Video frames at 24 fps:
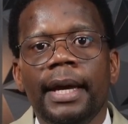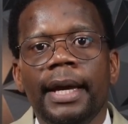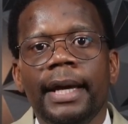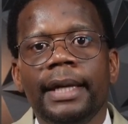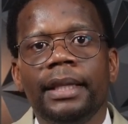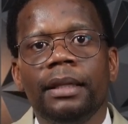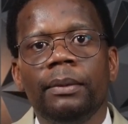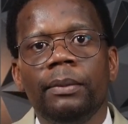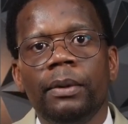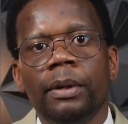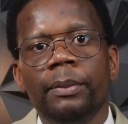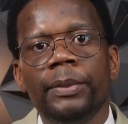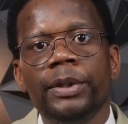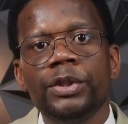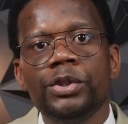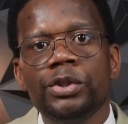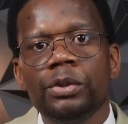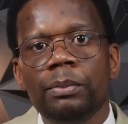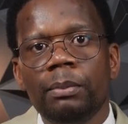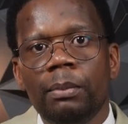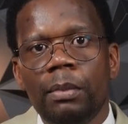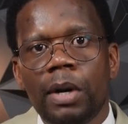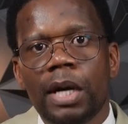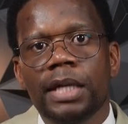And the moment
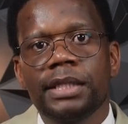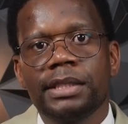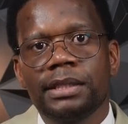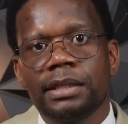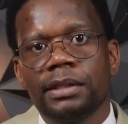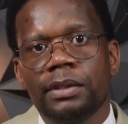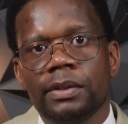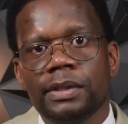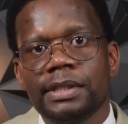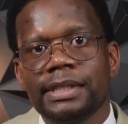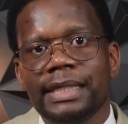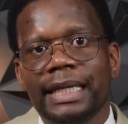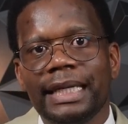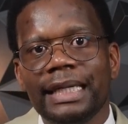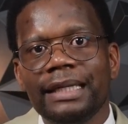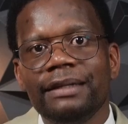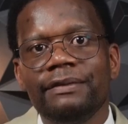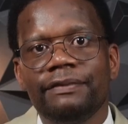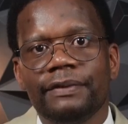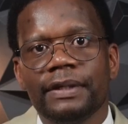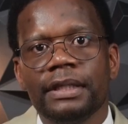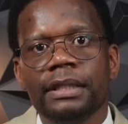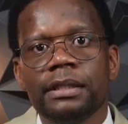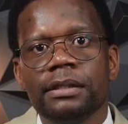you master your
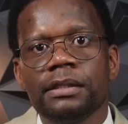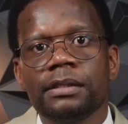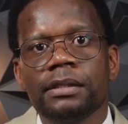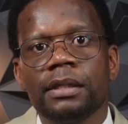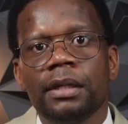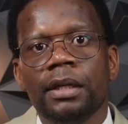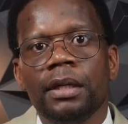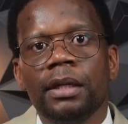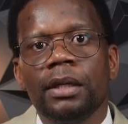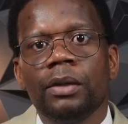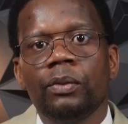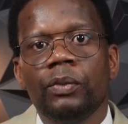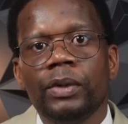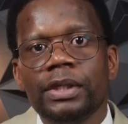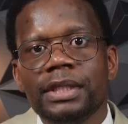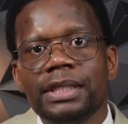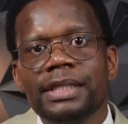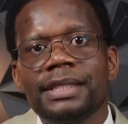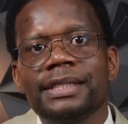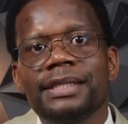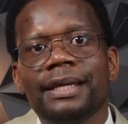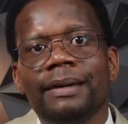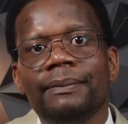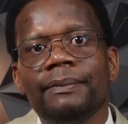savings, which
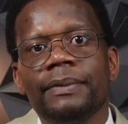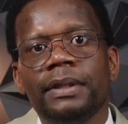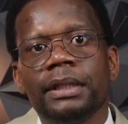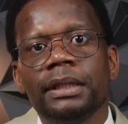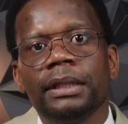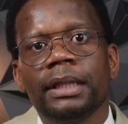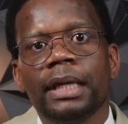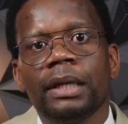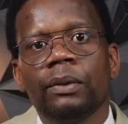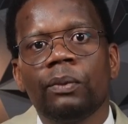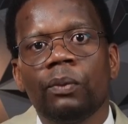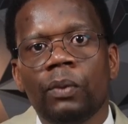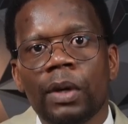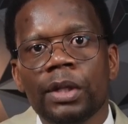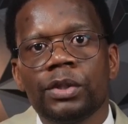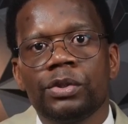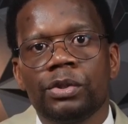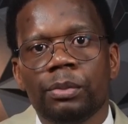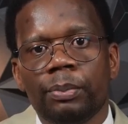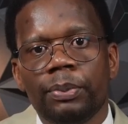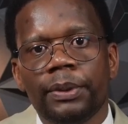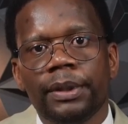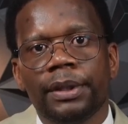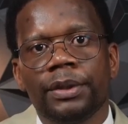is something that
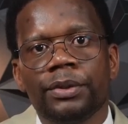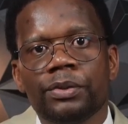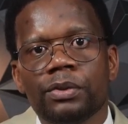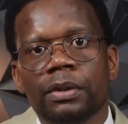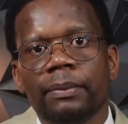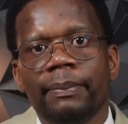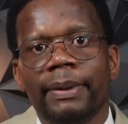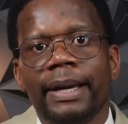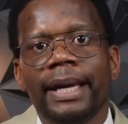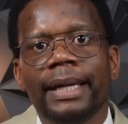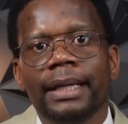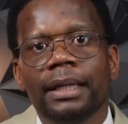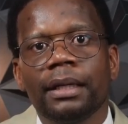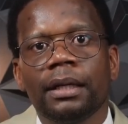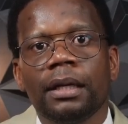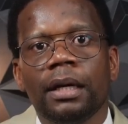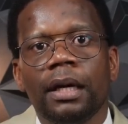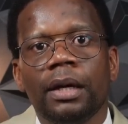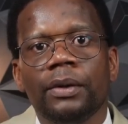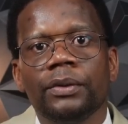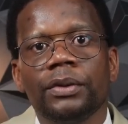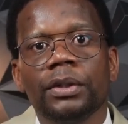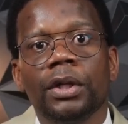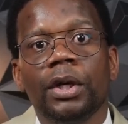once you put into a bank
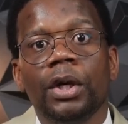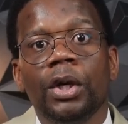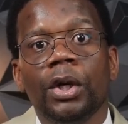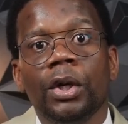account,